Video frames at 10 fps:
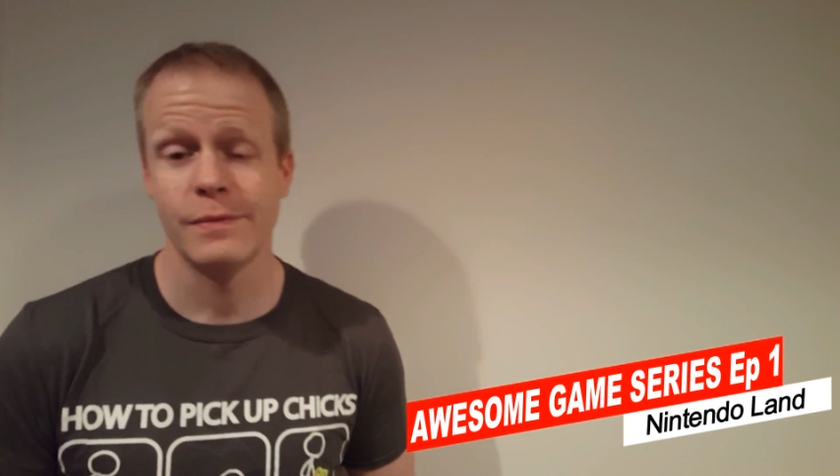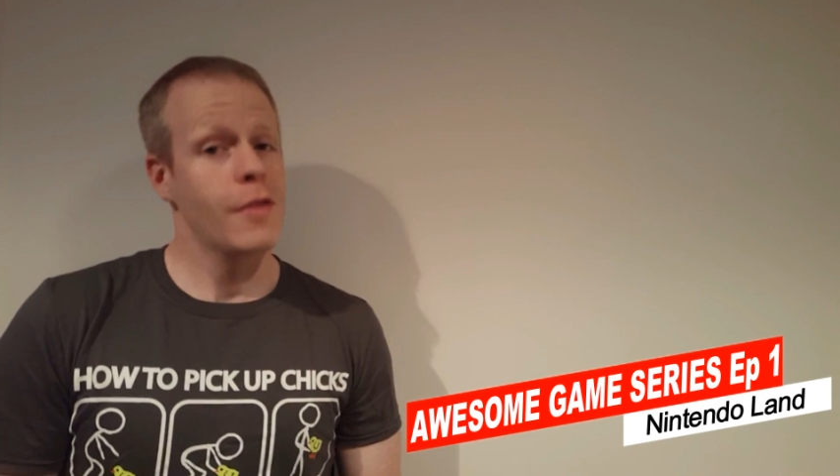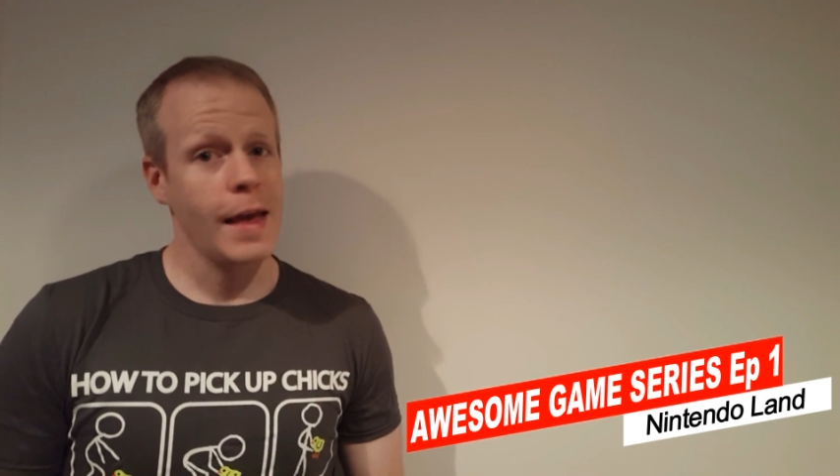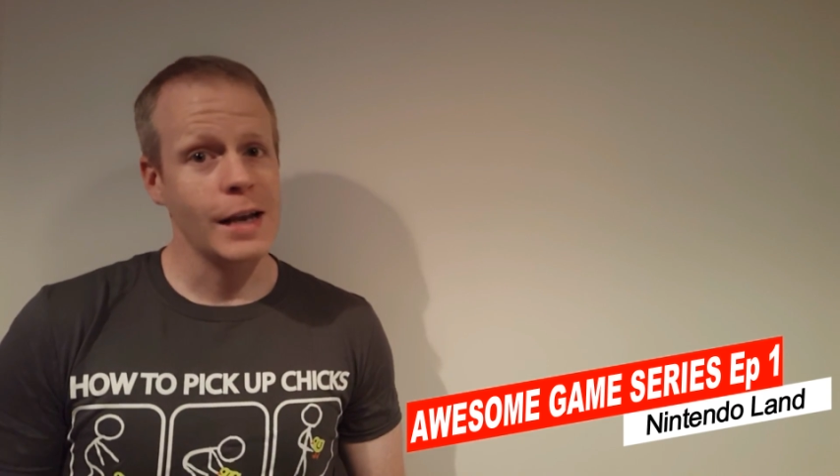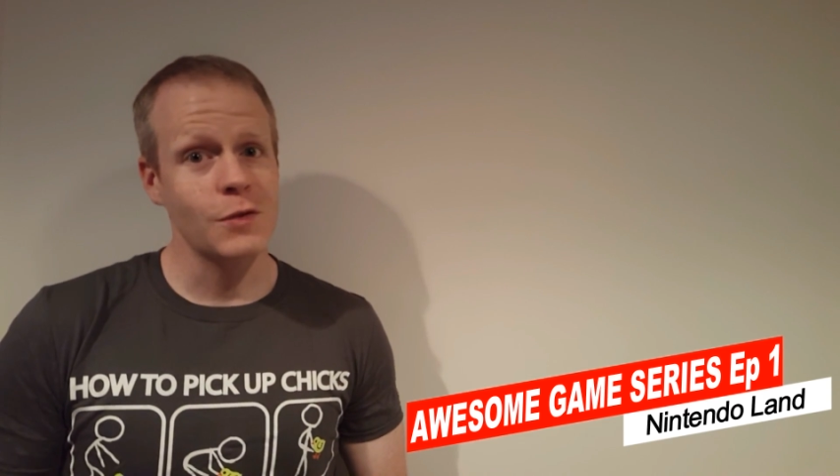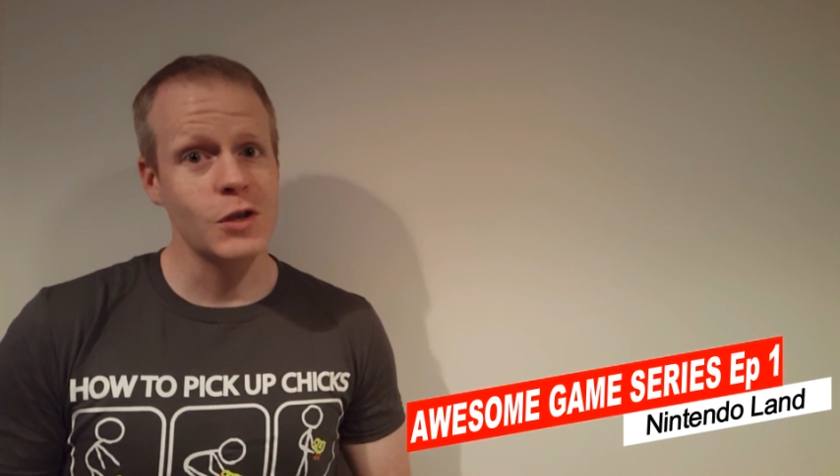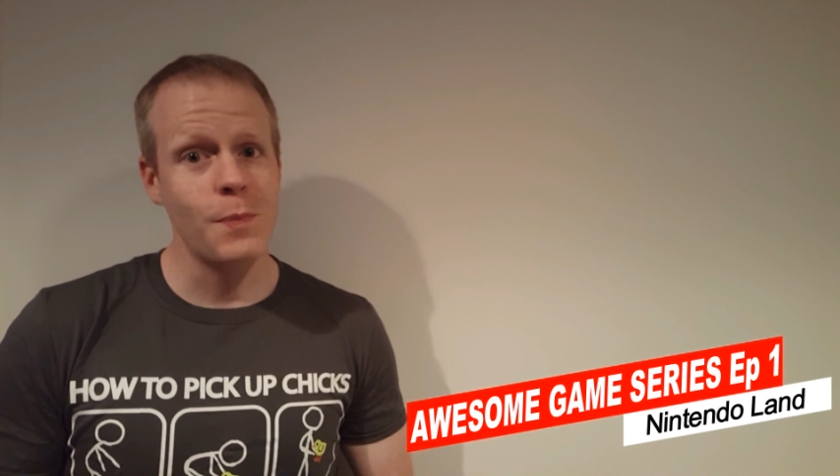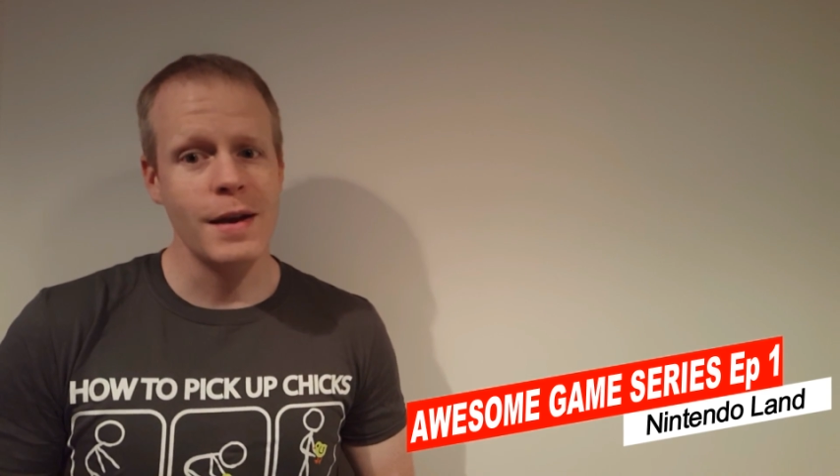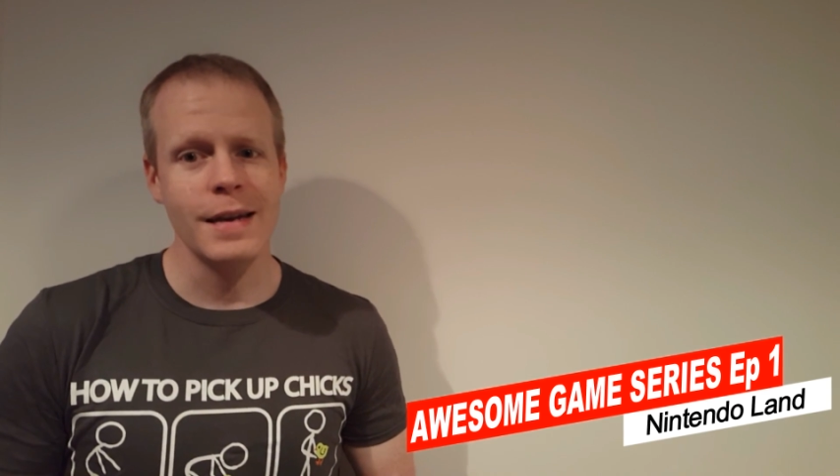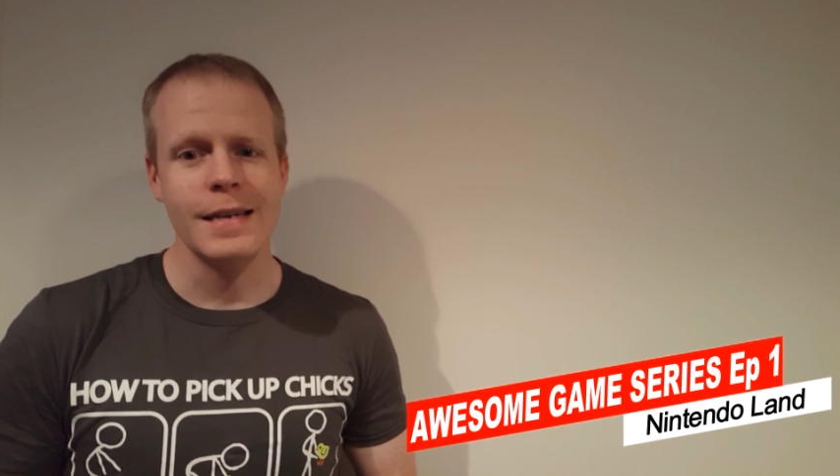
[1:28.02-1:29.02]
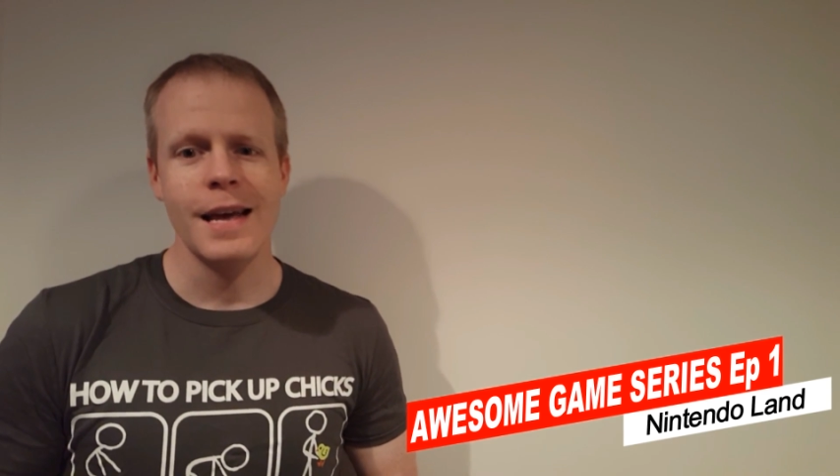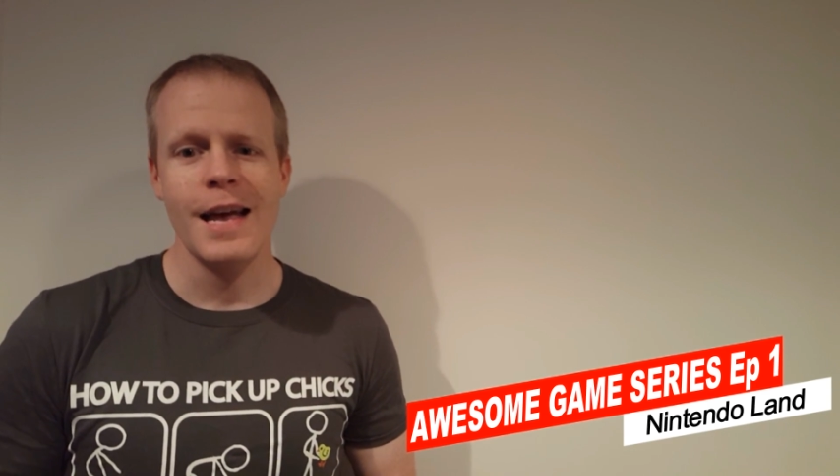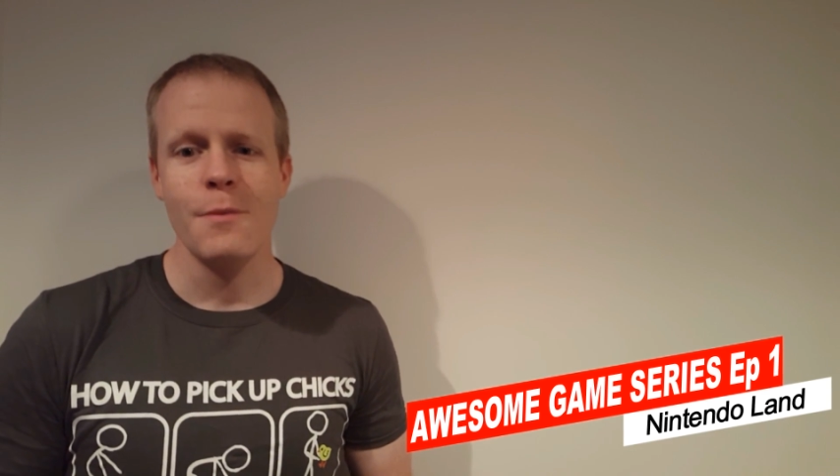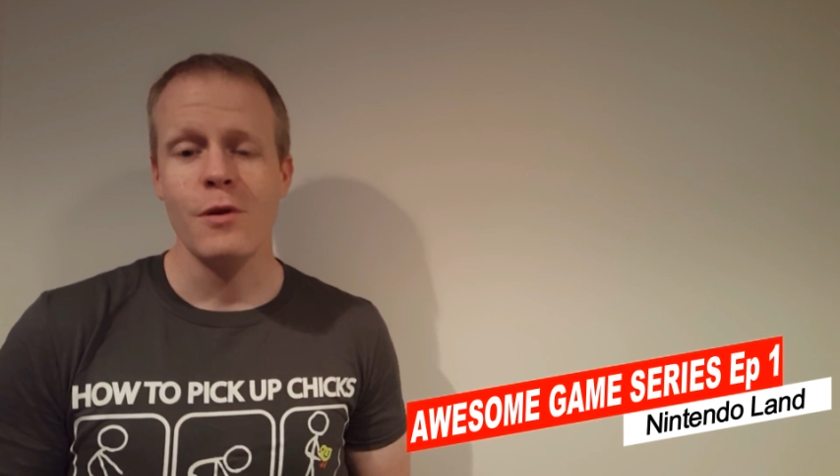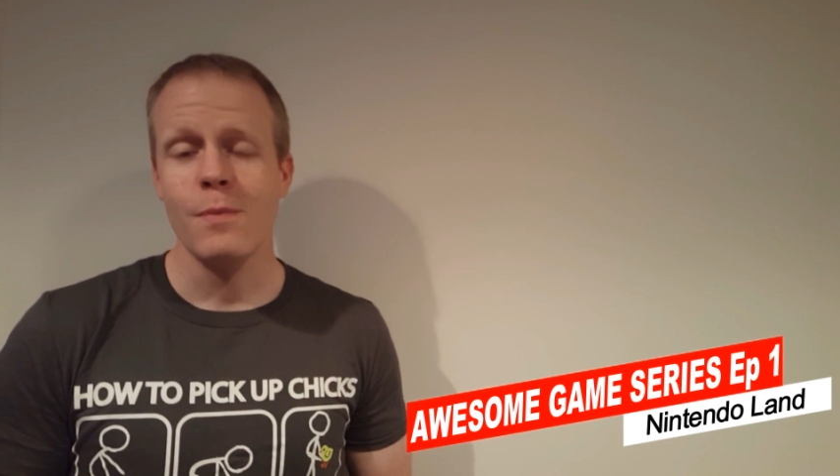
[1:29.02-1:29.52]
Thanks for spending
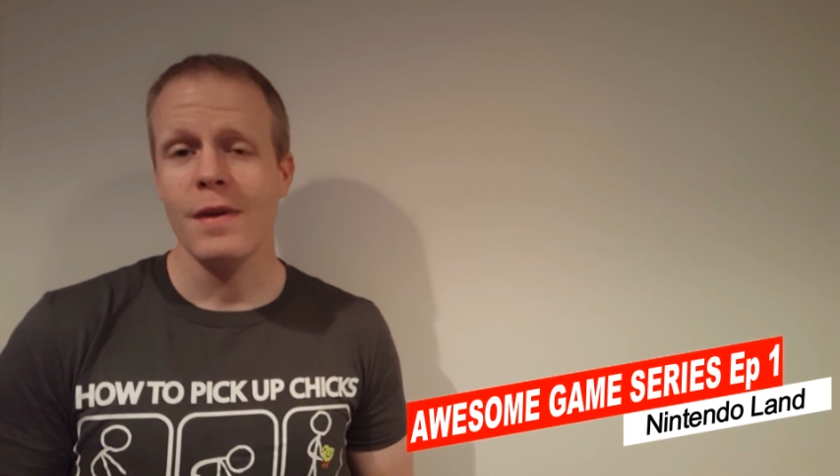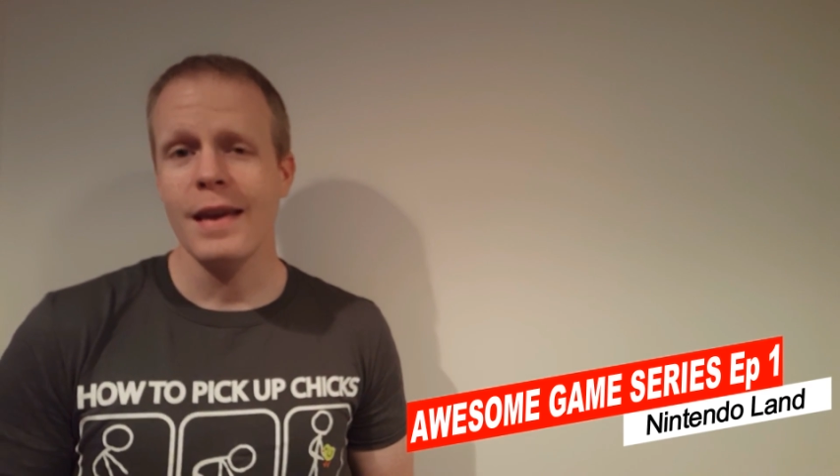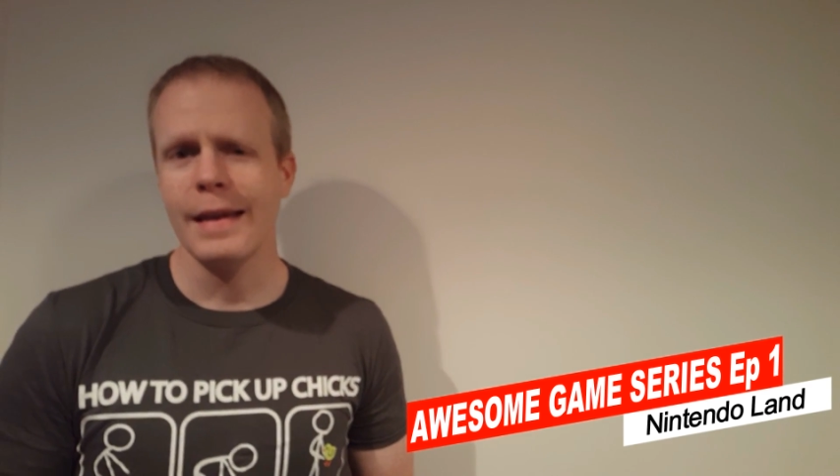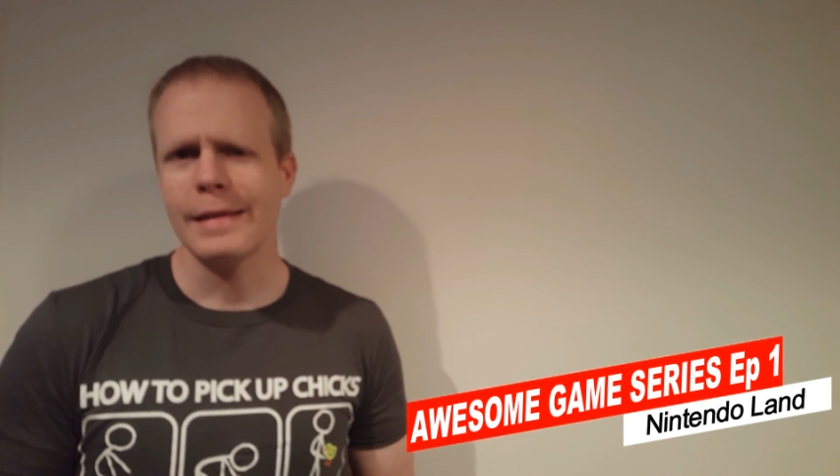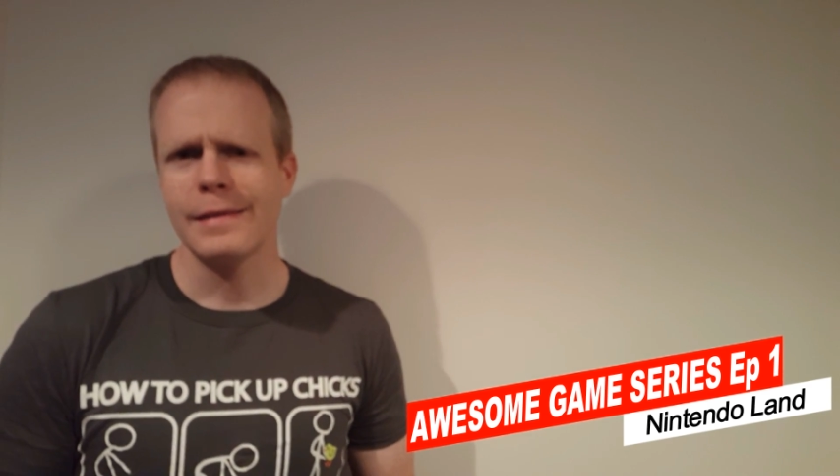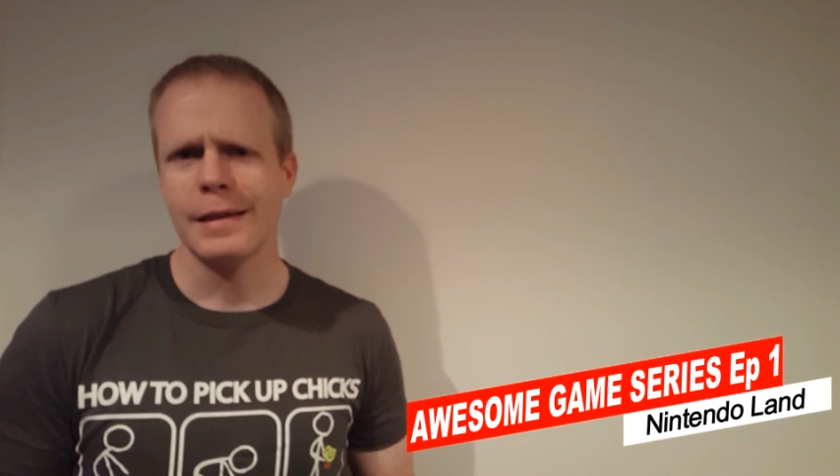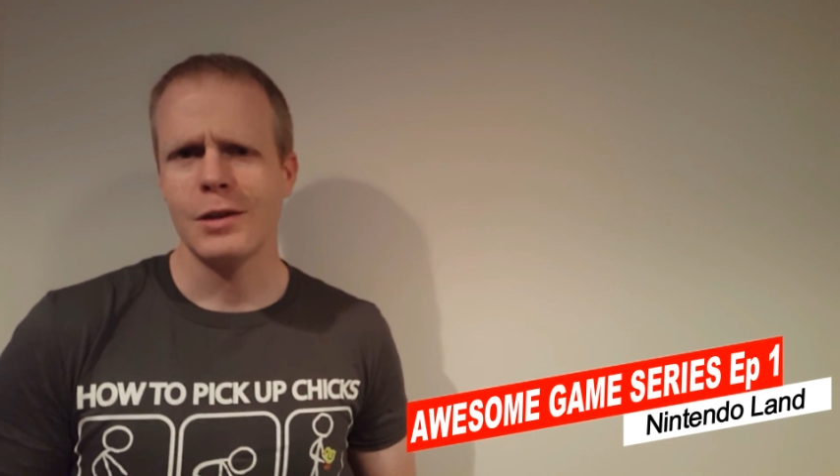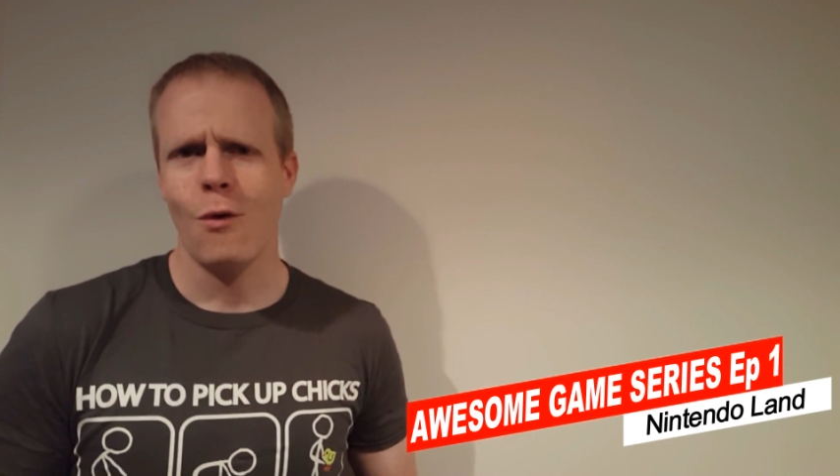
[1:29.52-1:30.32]
time with me and listening